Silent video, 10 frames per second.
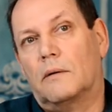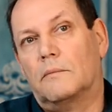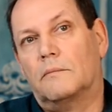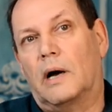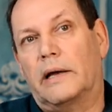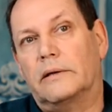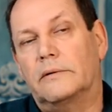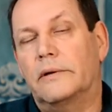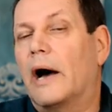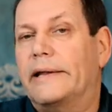my
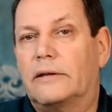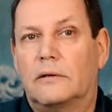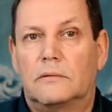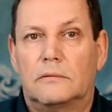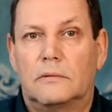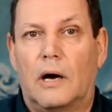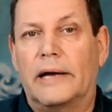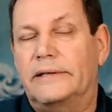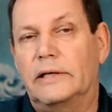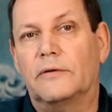9th
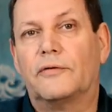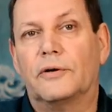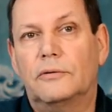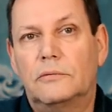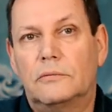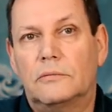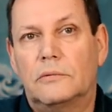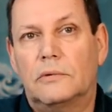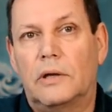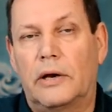idea for you,
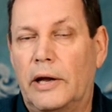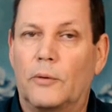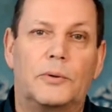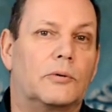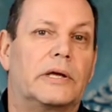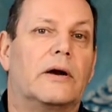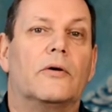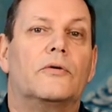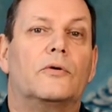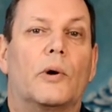and help you get
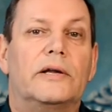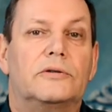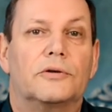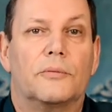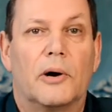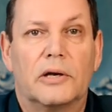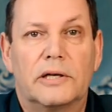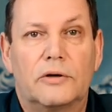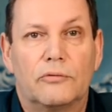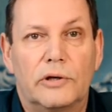on your way to your
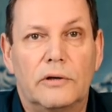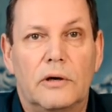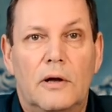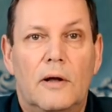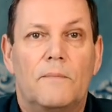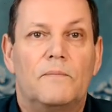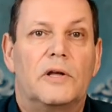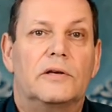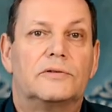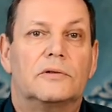modeling career,
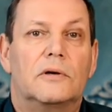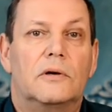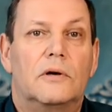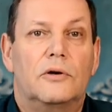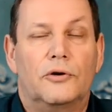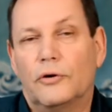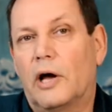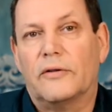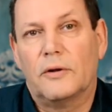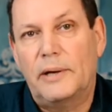is you're
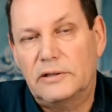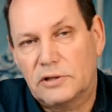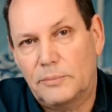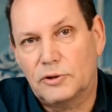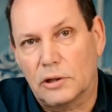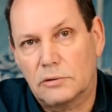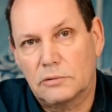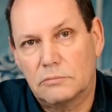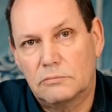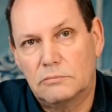not the main subject.
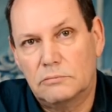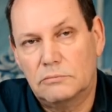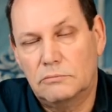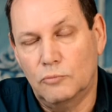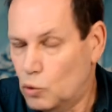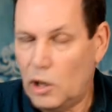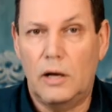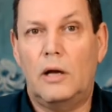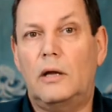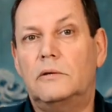
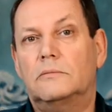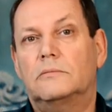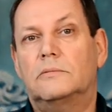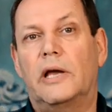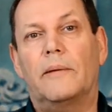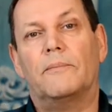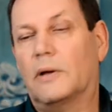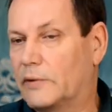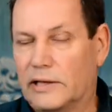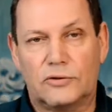What? Yep,
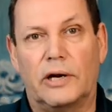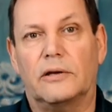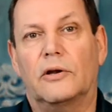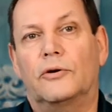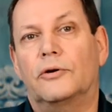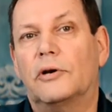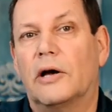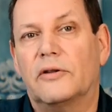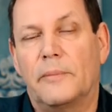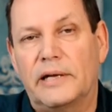that's right. You're
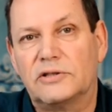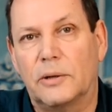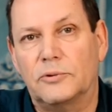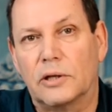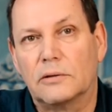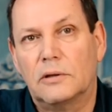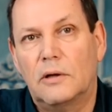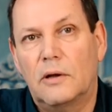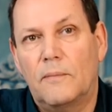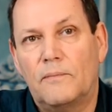not the main subject.
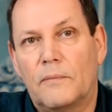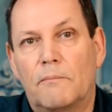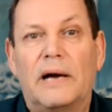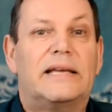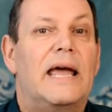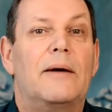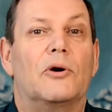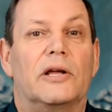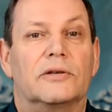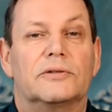My
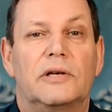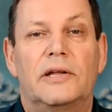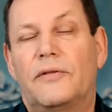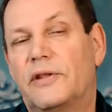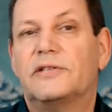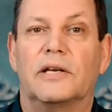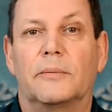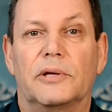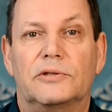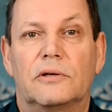camera is in this image.